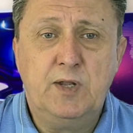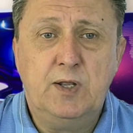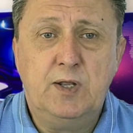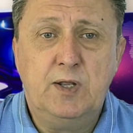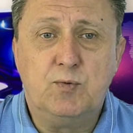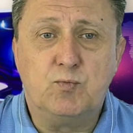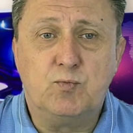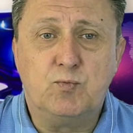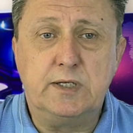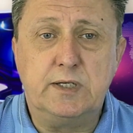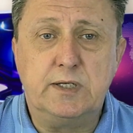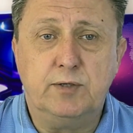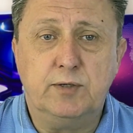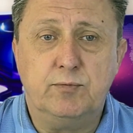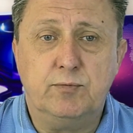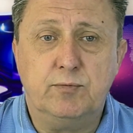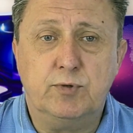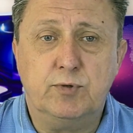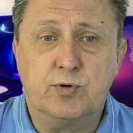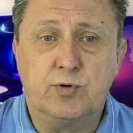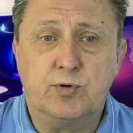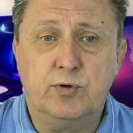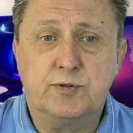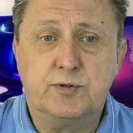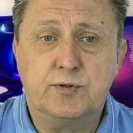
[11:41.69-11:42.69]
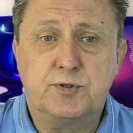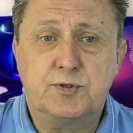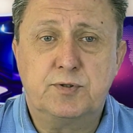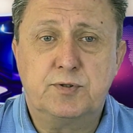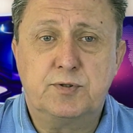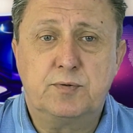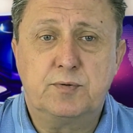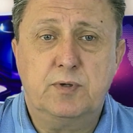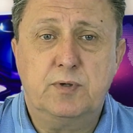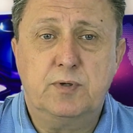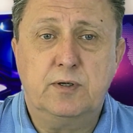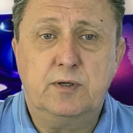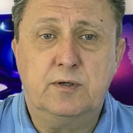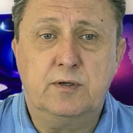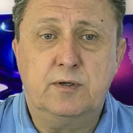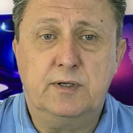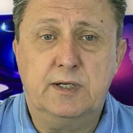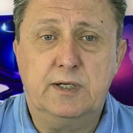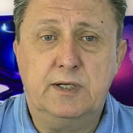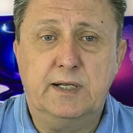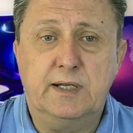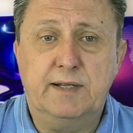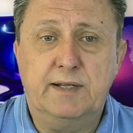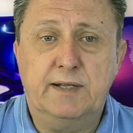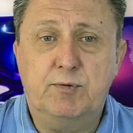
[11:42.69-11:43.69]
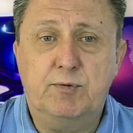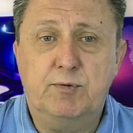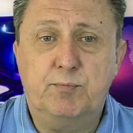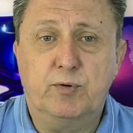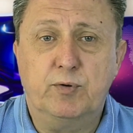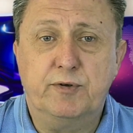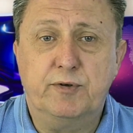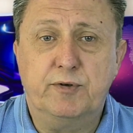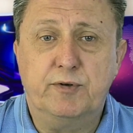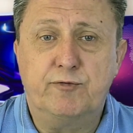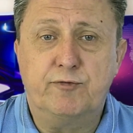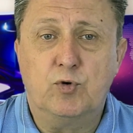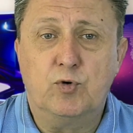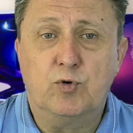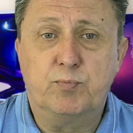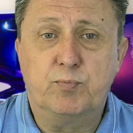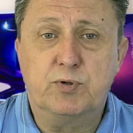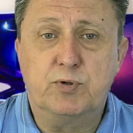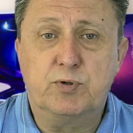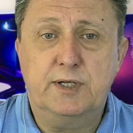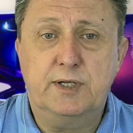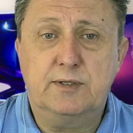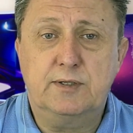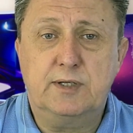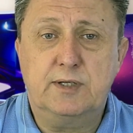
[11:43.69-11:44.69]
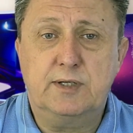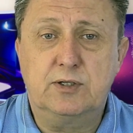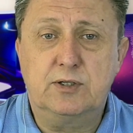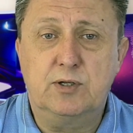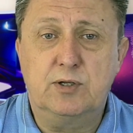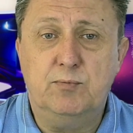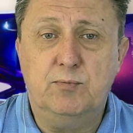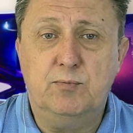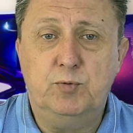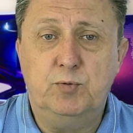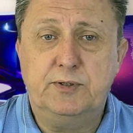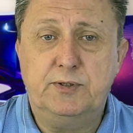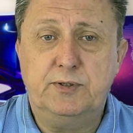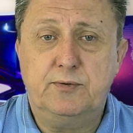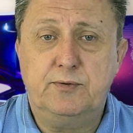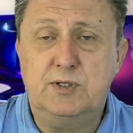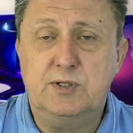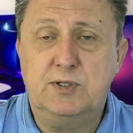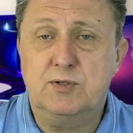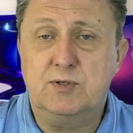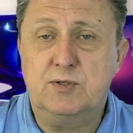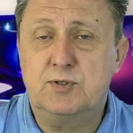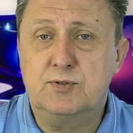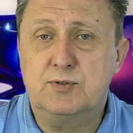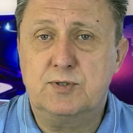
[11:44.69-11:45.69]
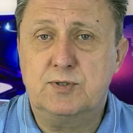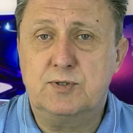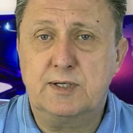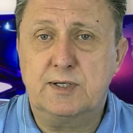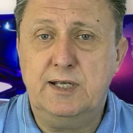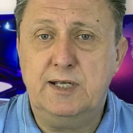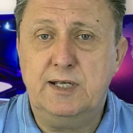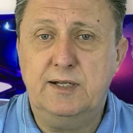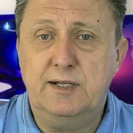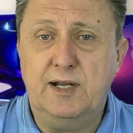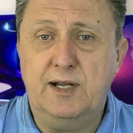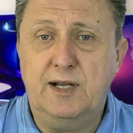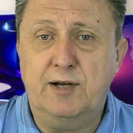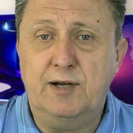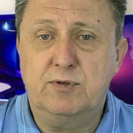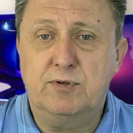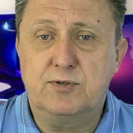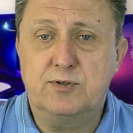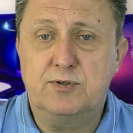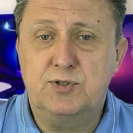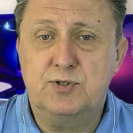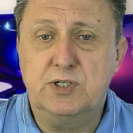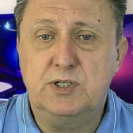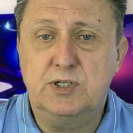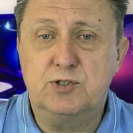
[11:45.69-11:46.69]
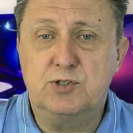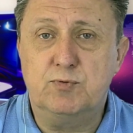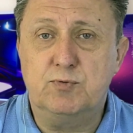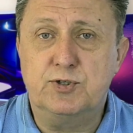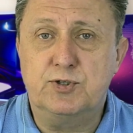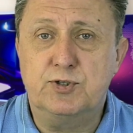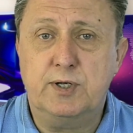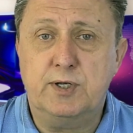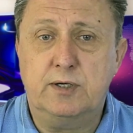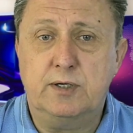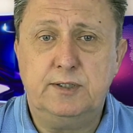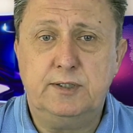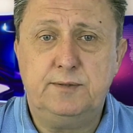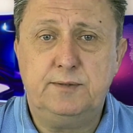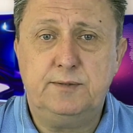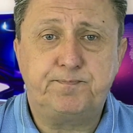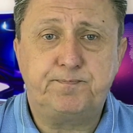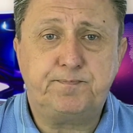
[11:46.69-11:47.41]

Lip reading: Weekly returns 11.4% at the moment. This is again average since we started.